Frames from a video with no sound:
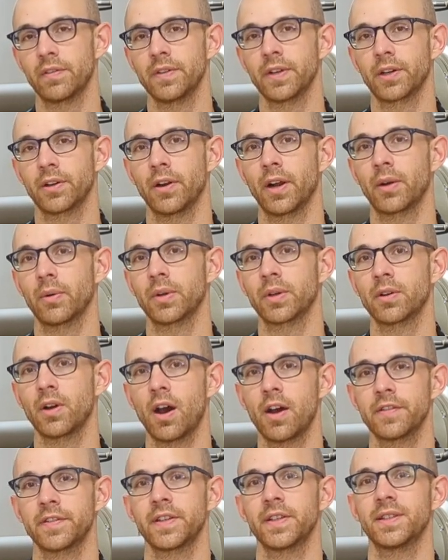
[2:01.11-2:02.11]
Nicaraguan
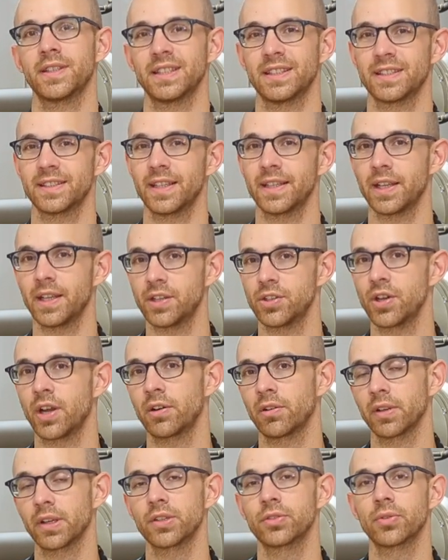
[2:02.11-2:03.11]
coffees is that they
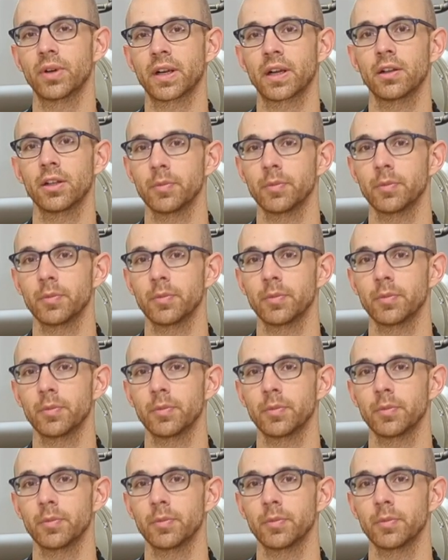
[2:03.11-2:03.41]
generally drink a